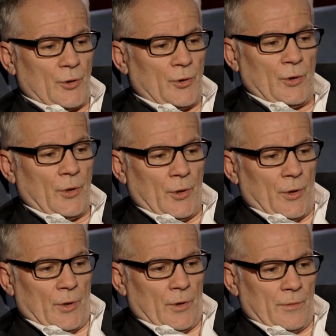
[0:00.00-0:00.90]
has
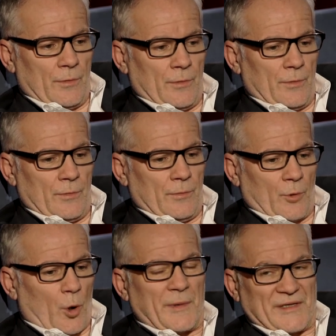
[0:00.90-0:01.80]
not yet
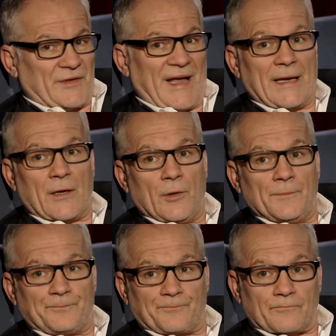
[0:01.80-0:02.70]
been
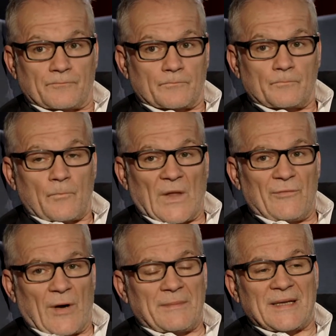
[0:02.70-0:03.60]
represented on
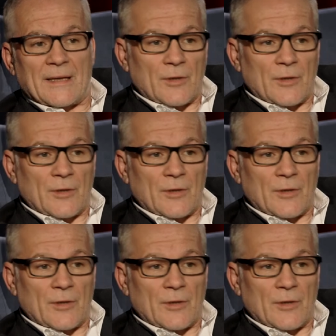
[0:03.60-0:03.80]
screen.